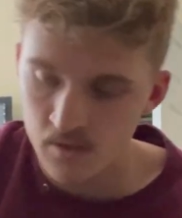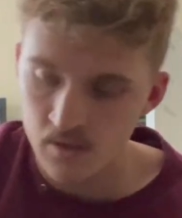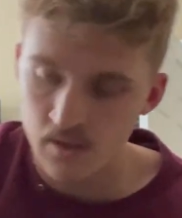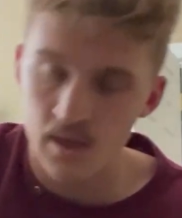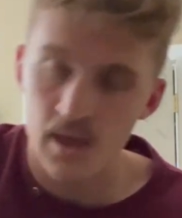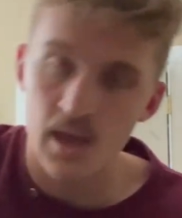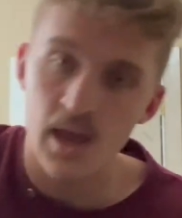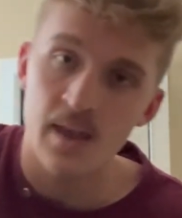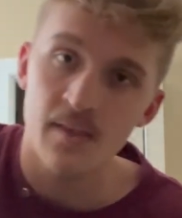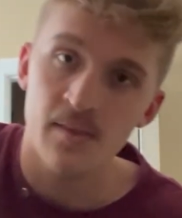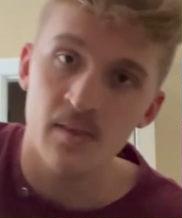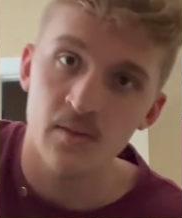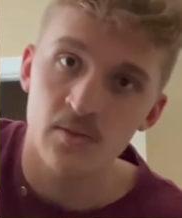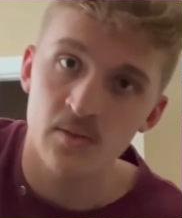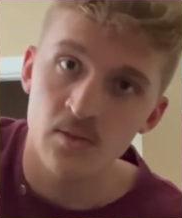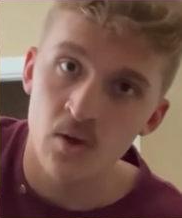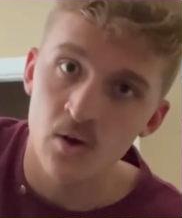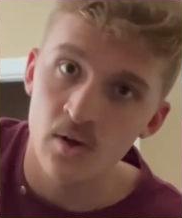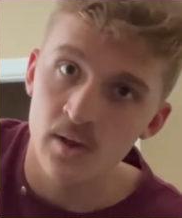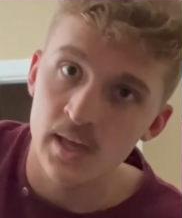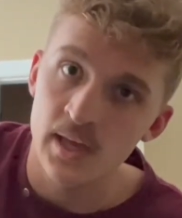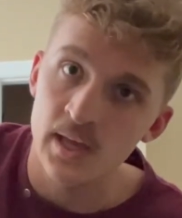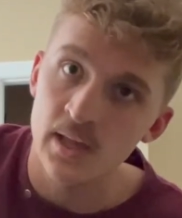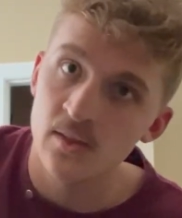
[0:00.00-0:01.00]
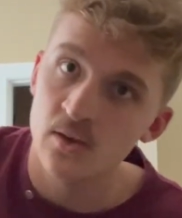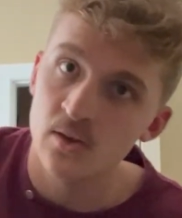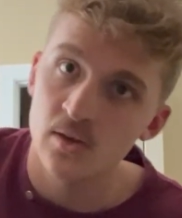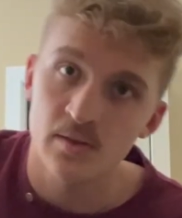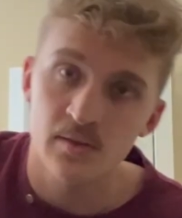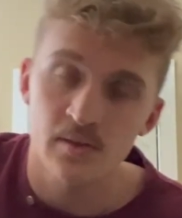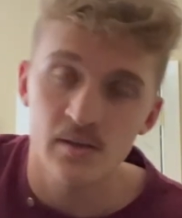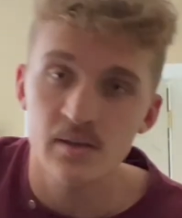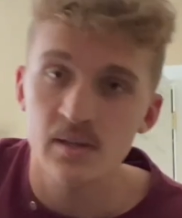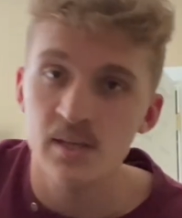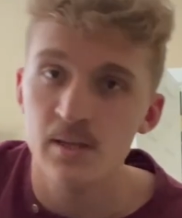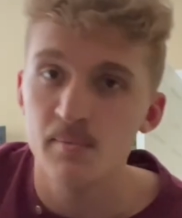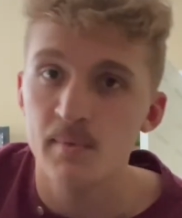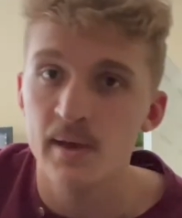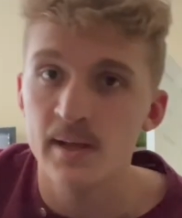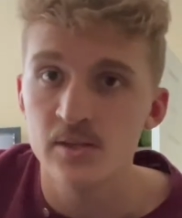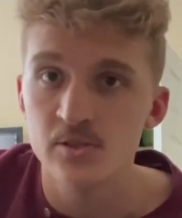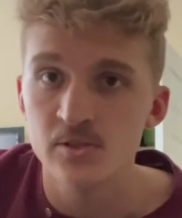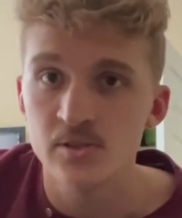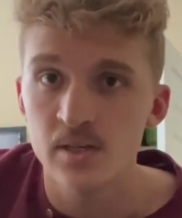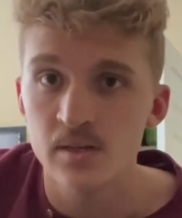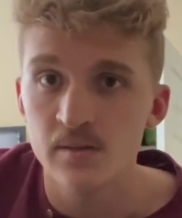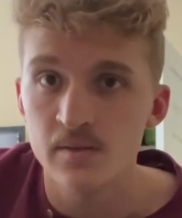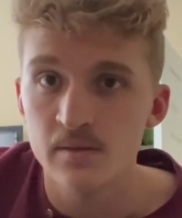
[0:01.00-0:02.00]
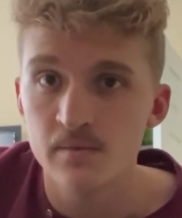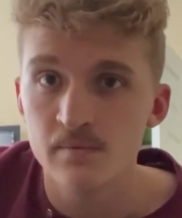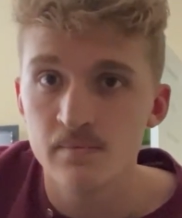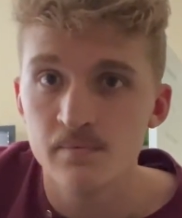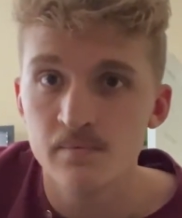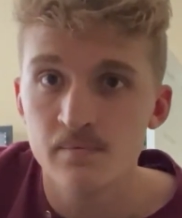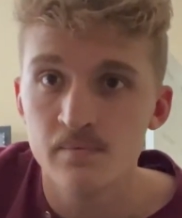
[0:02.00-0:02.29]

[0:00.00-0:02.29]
And the song ends on just a D major 7,